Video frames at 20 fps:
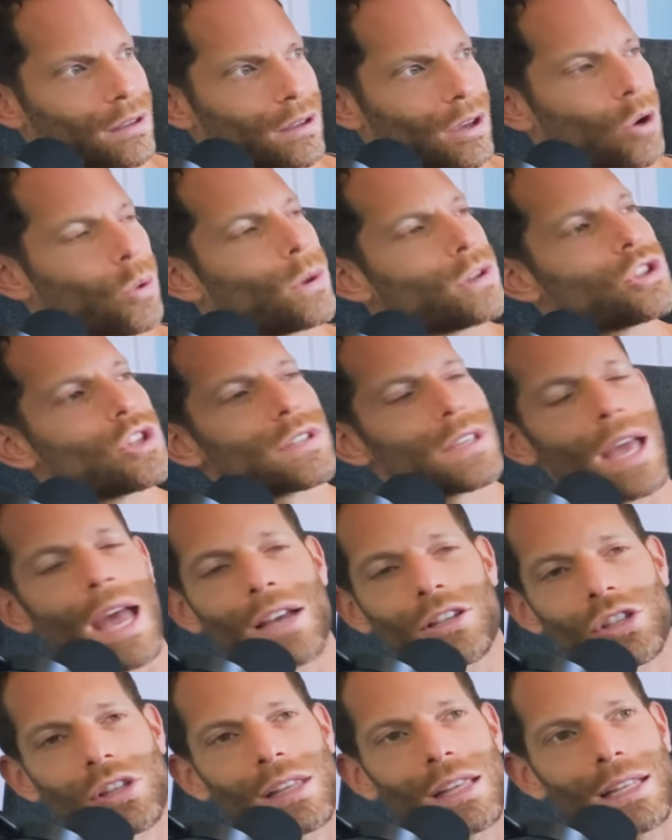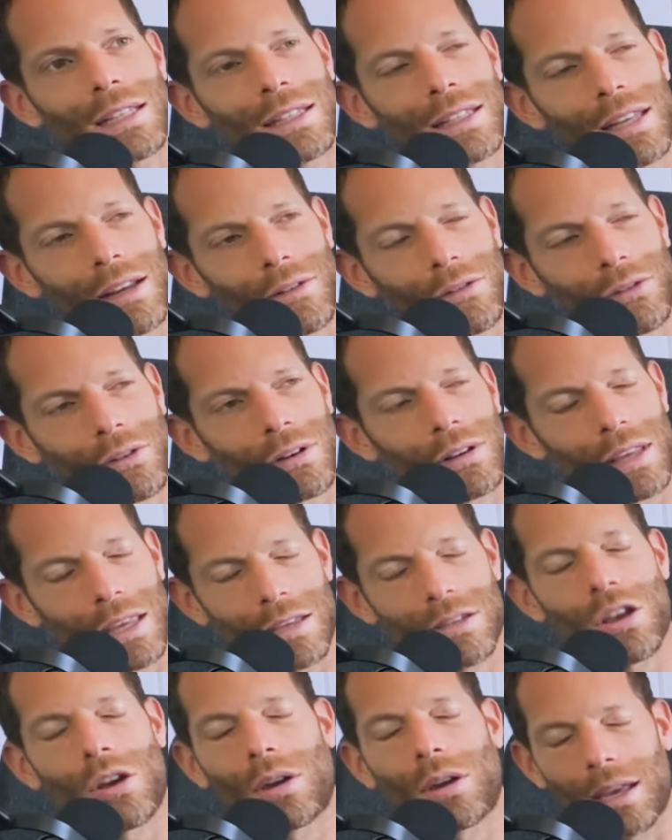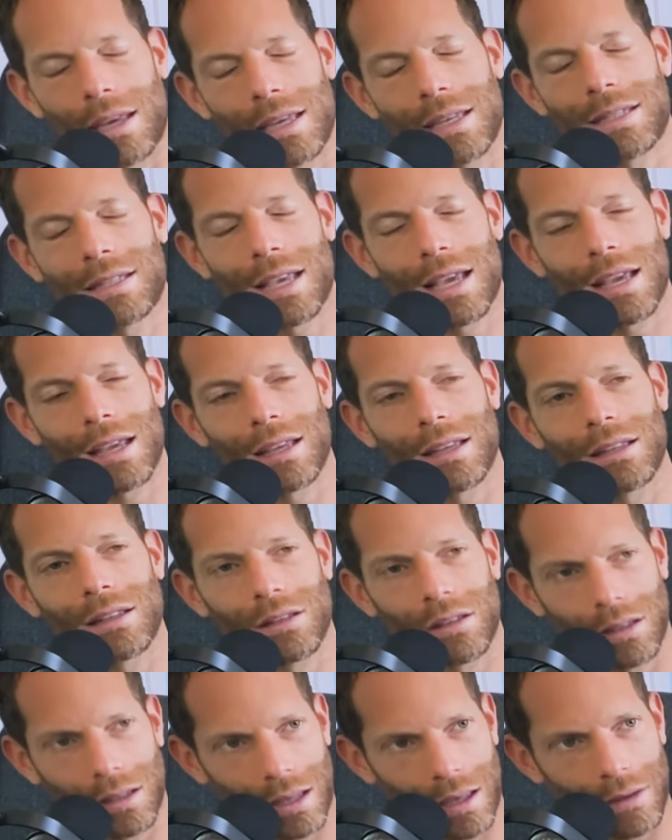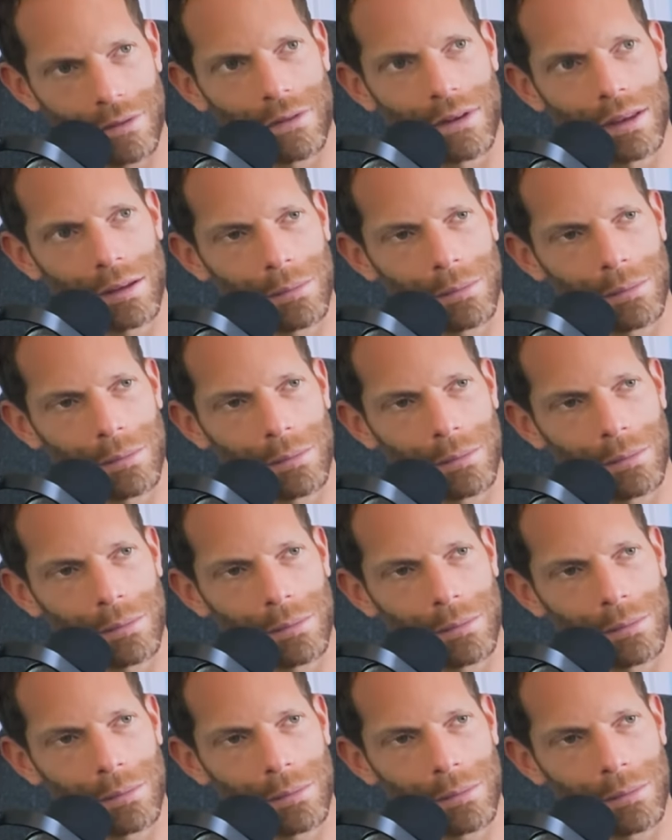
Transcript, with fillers: which is actually a different, he's, okay, he's saying give in